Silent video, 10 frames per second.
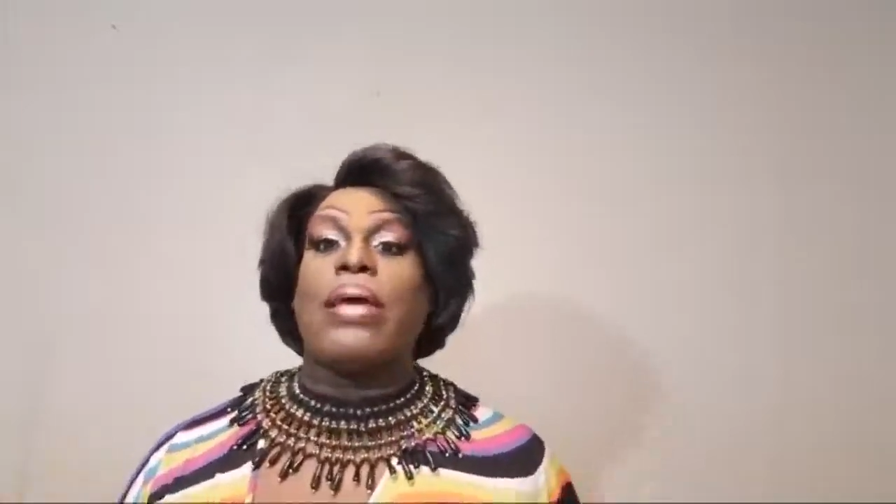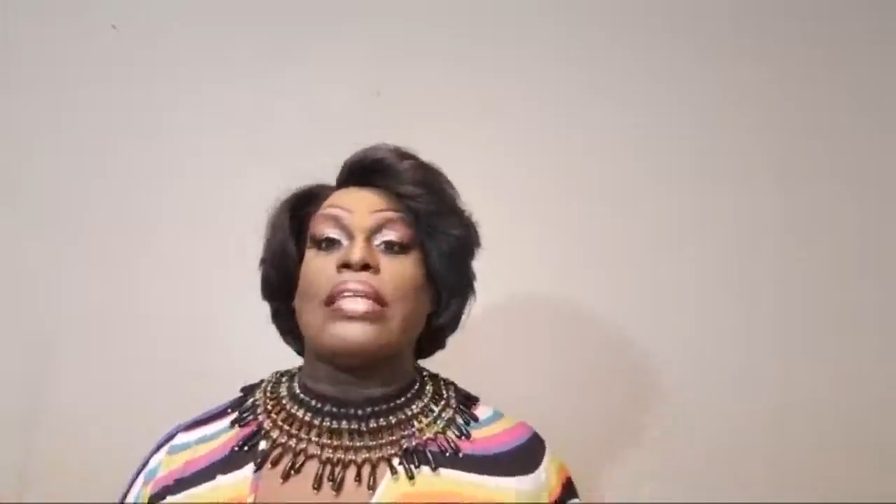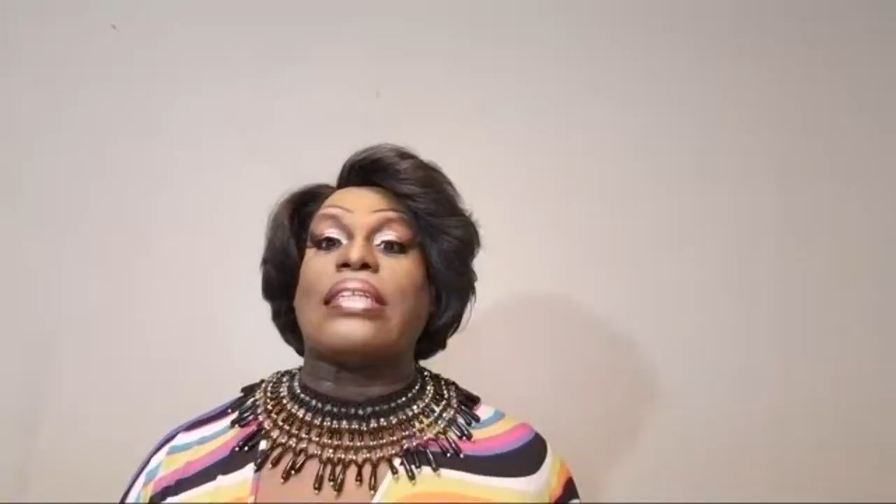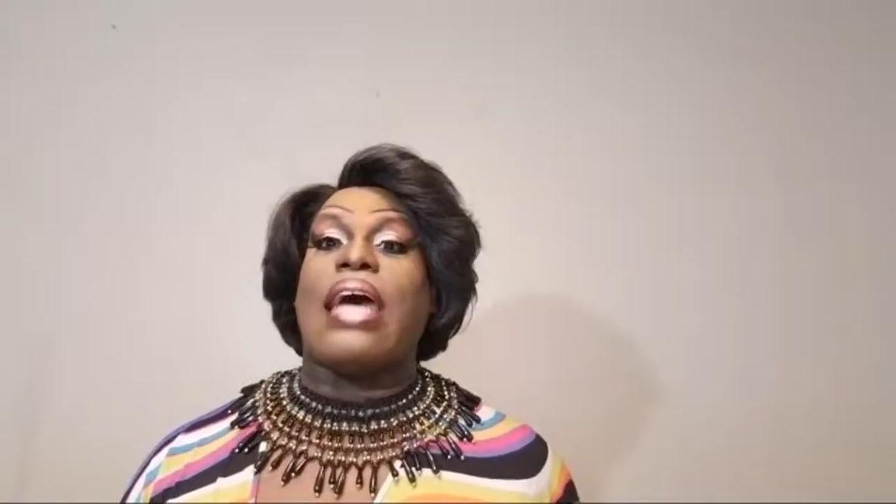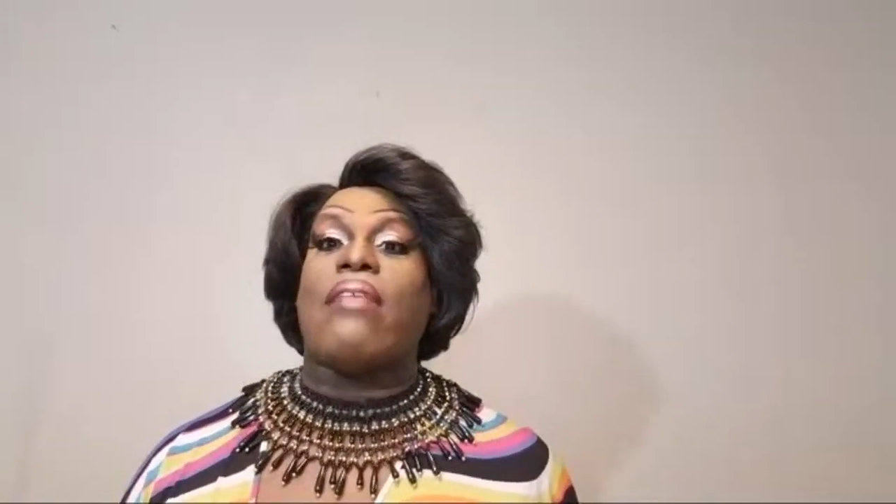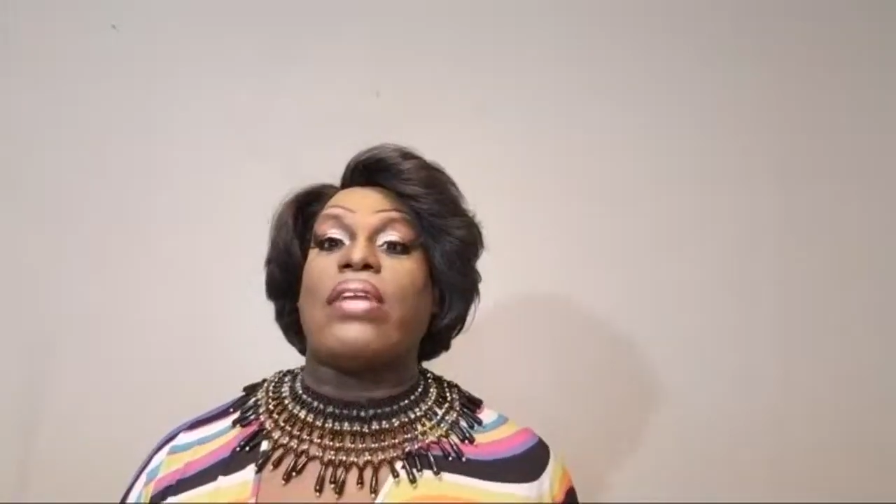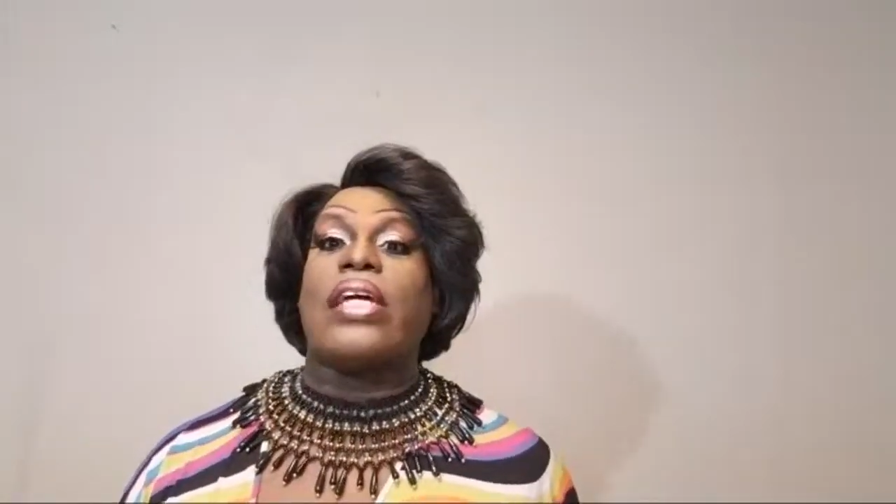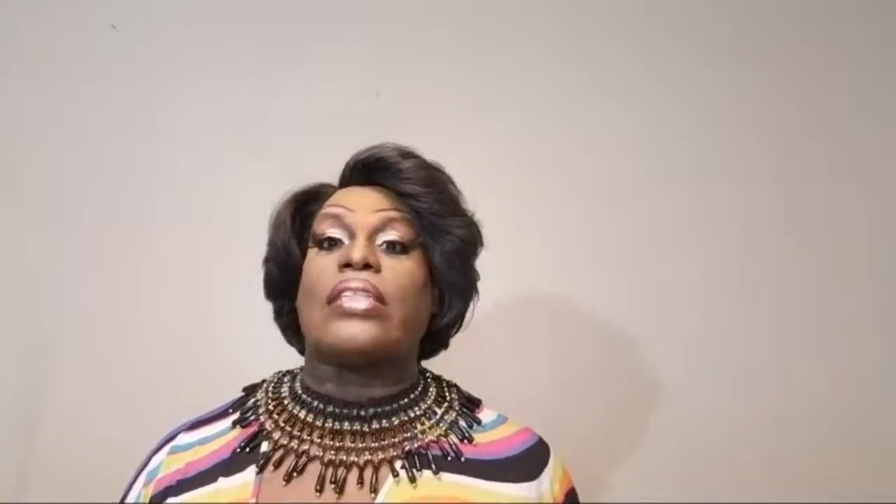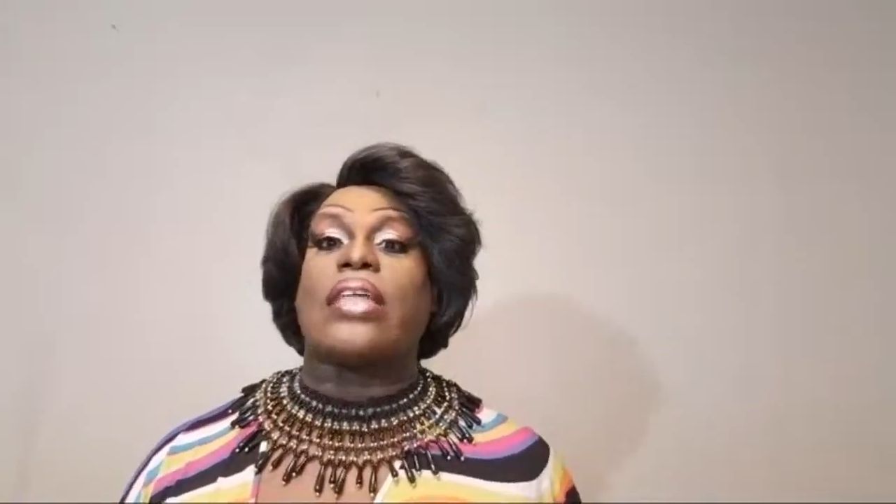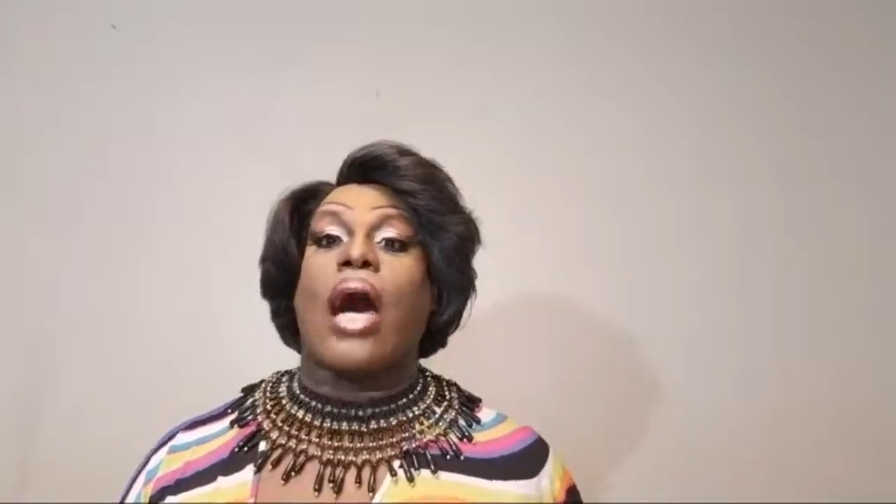He's having his